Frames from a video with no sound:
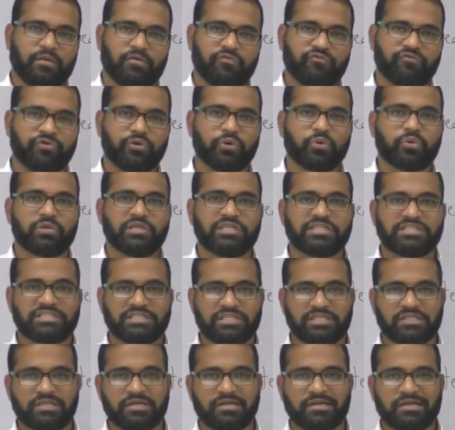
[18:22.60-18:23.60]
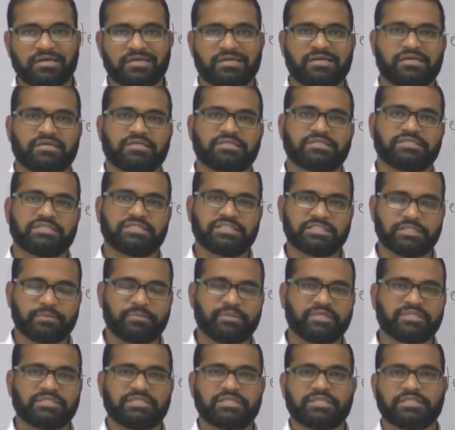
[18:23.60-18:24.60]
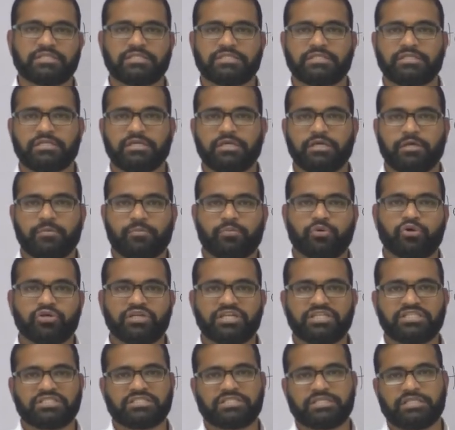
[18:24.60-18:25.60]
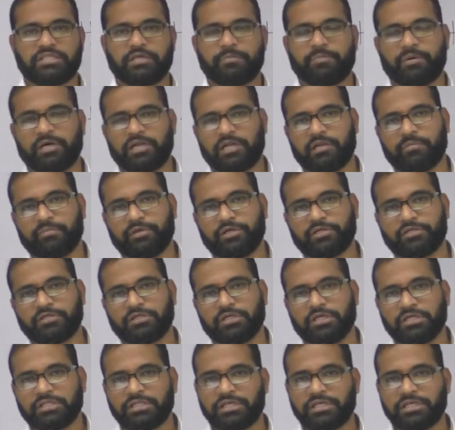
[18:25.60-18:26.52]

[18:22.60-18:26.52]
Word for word: We only see the ruckus, disturbances, protests in the parliament.